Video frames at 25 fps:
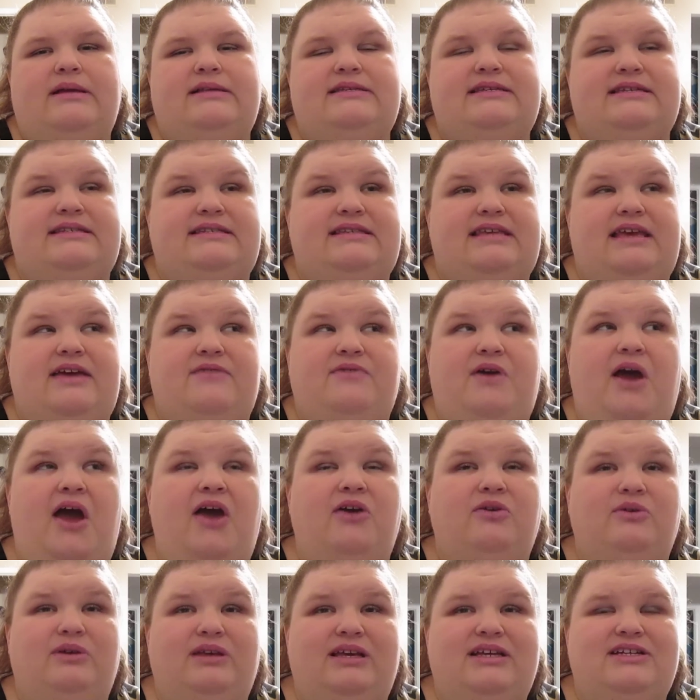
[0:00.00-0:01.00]
to see if
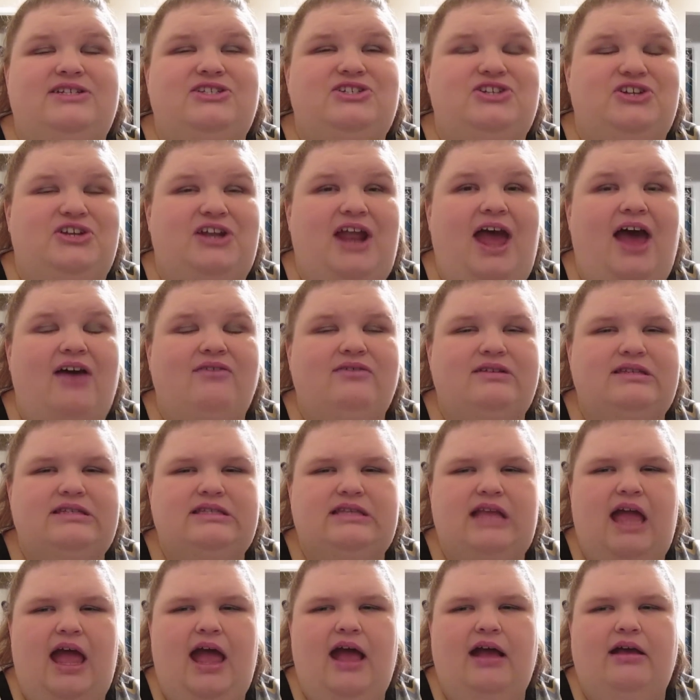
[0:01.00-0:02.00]
I really should have a
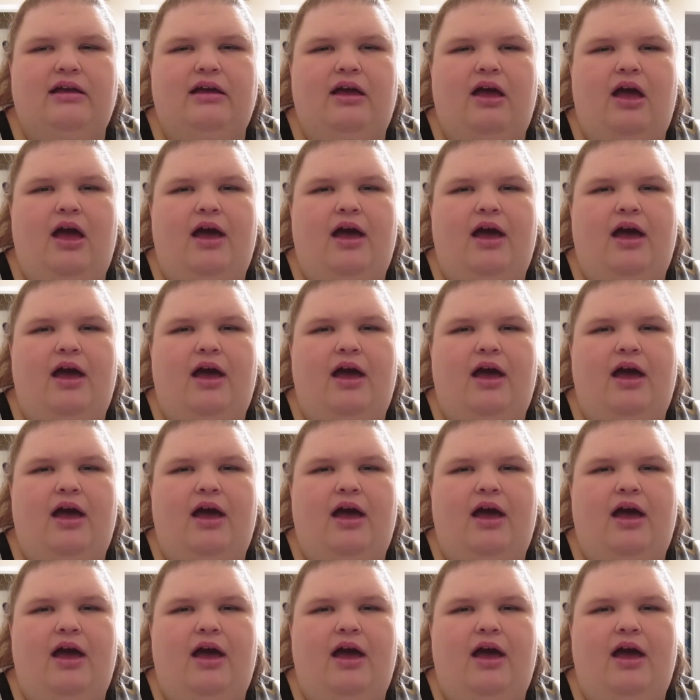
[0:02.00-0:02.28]
snack,